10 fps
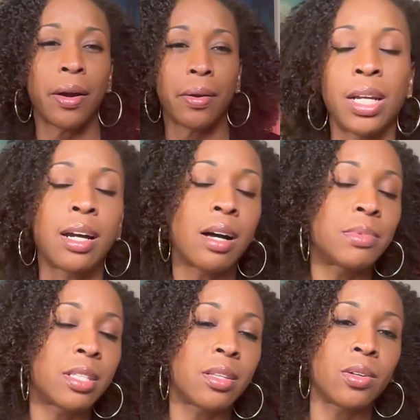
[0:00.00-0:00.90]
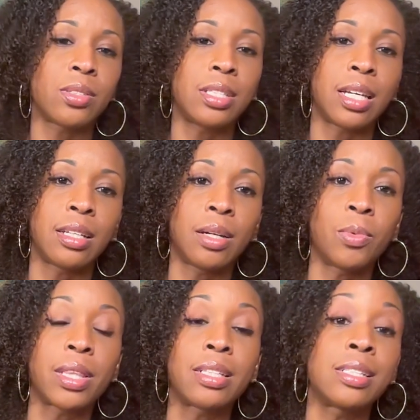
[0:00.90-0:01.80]
When it comes to those dealing
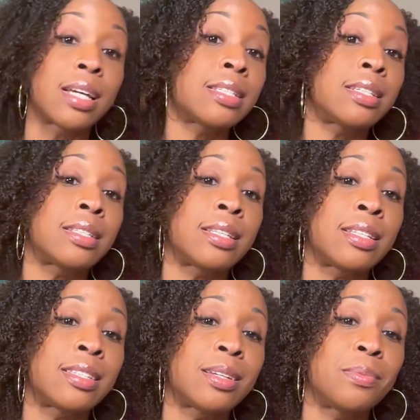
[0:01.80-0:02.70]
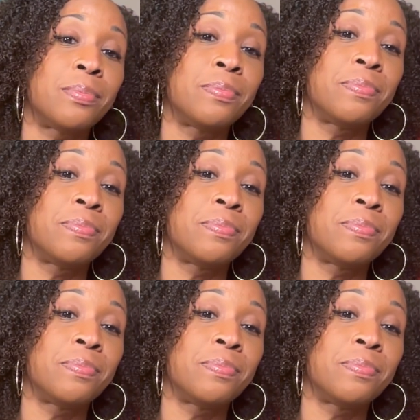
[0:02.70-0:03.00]
with the justice system,